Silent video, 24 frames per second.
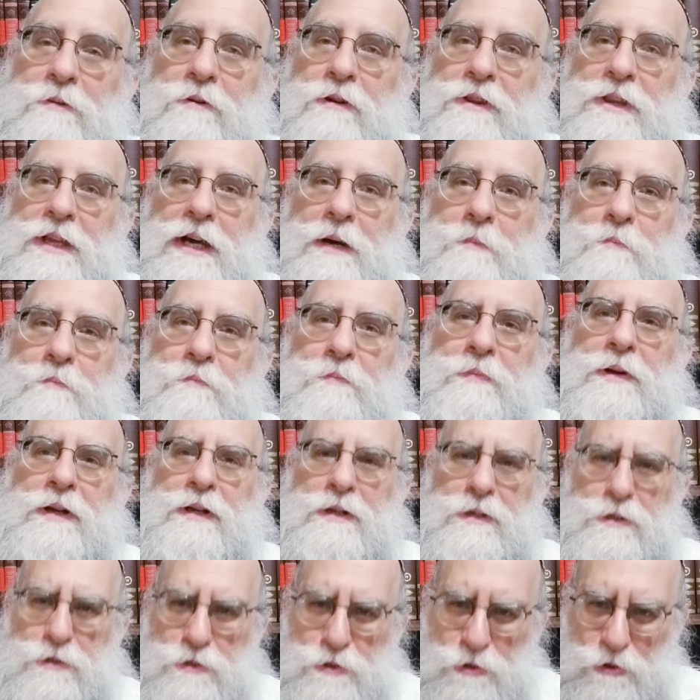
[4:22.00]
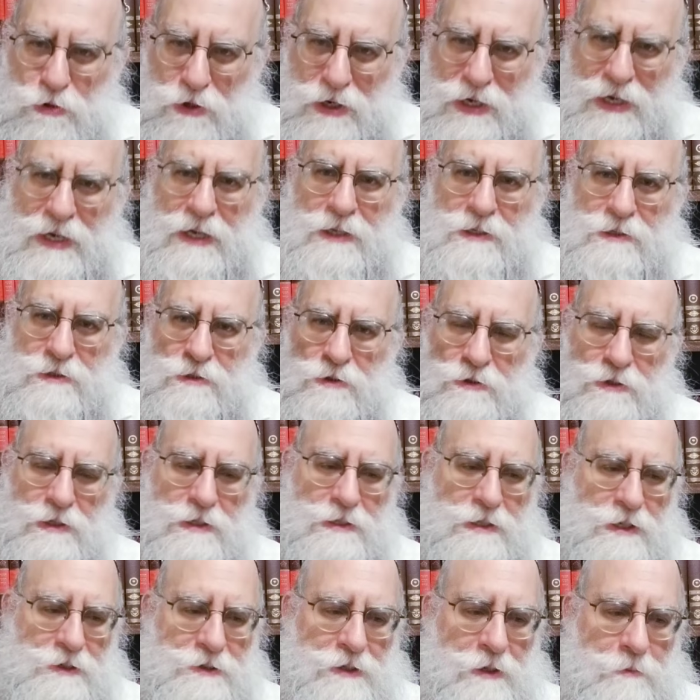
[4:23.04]
with them, shook hands on this
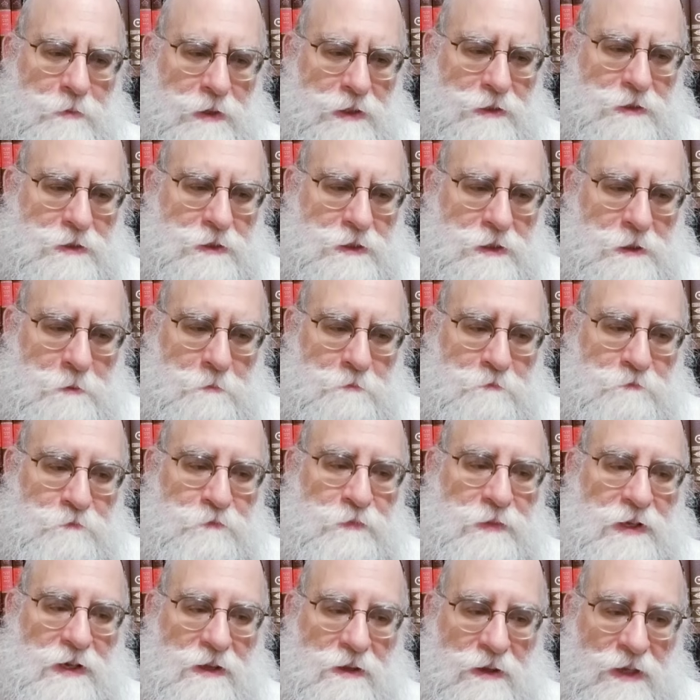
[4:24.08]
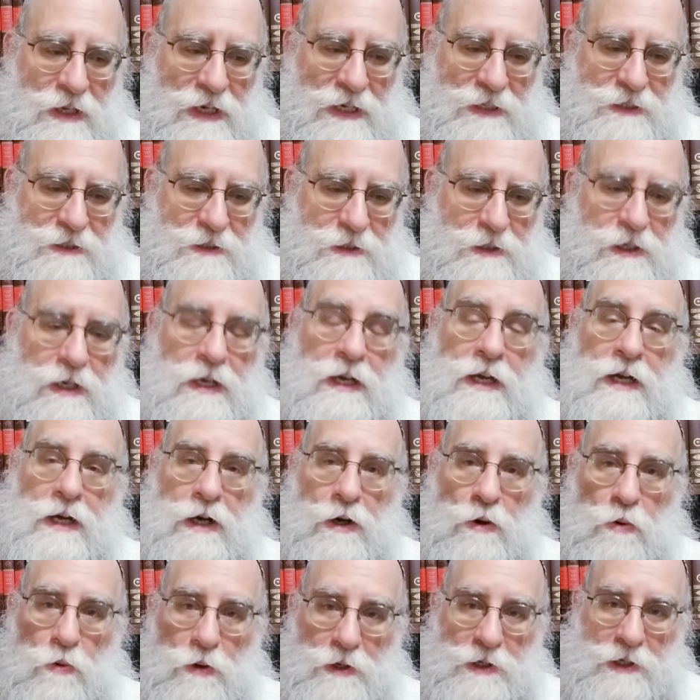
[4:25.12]
agreement, that
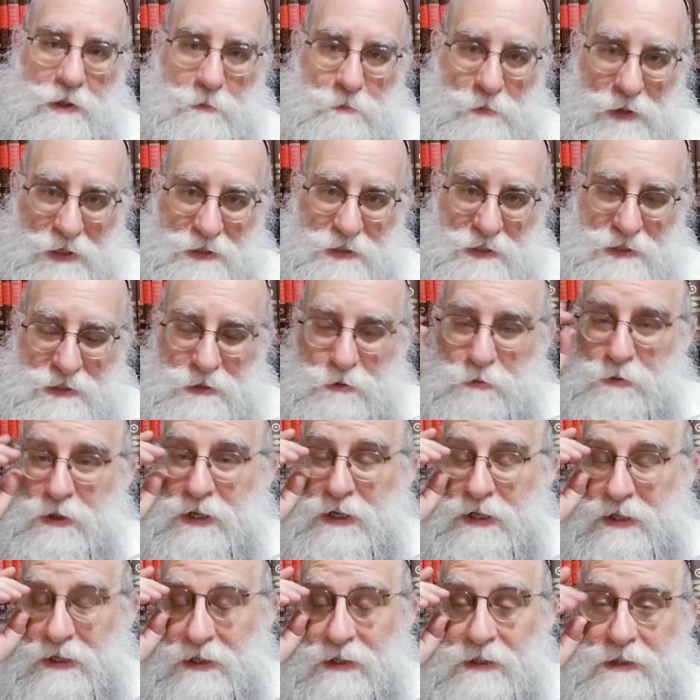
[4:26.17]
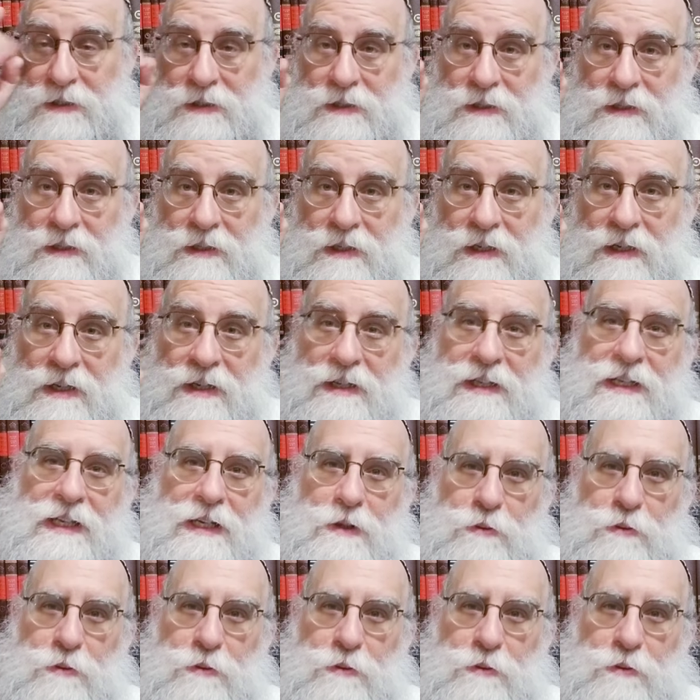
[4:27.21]
when he passes away, he